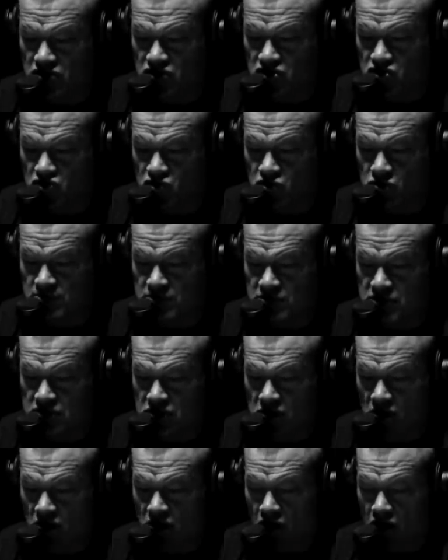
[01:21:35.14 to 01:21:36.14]
the troops
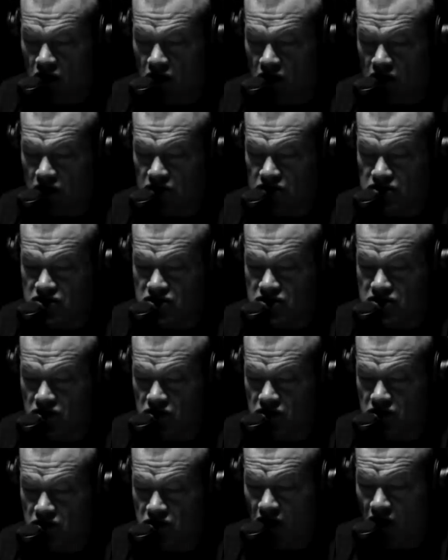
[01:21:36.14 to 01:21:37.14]

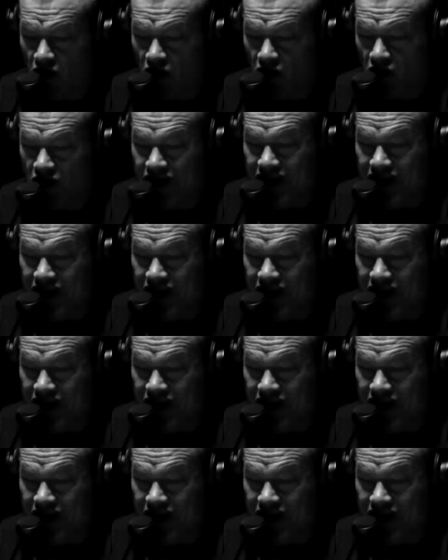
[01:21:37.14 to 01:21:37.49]
concerned are